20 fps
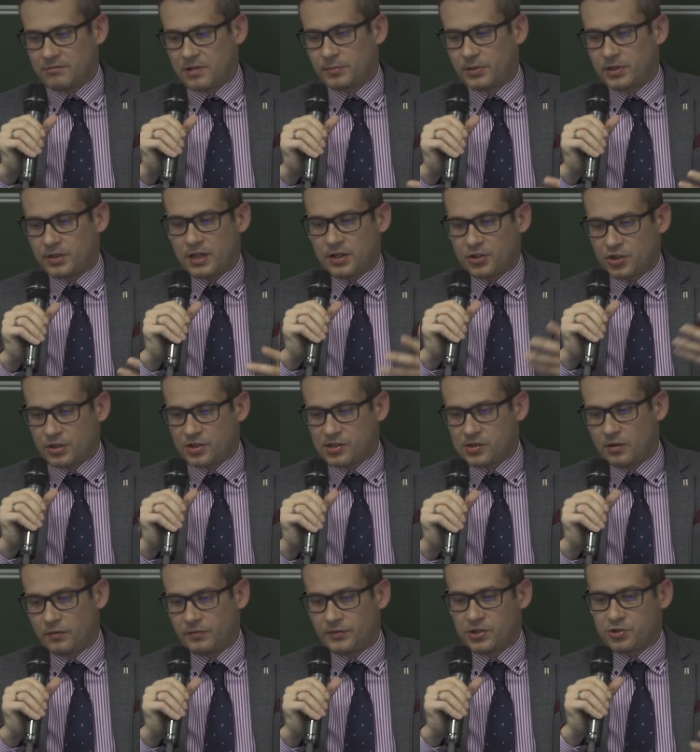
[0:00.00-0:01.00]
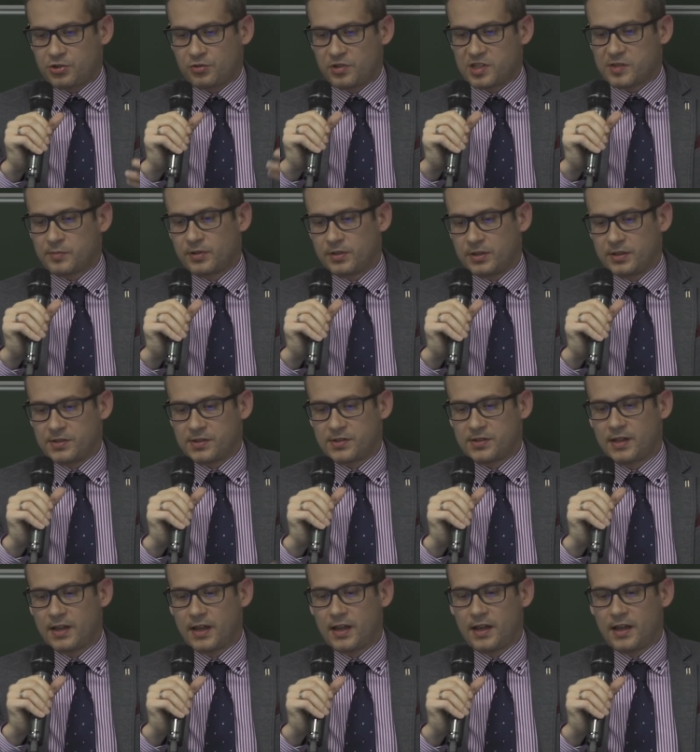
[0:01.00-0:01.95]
repercussions of this jurisprudence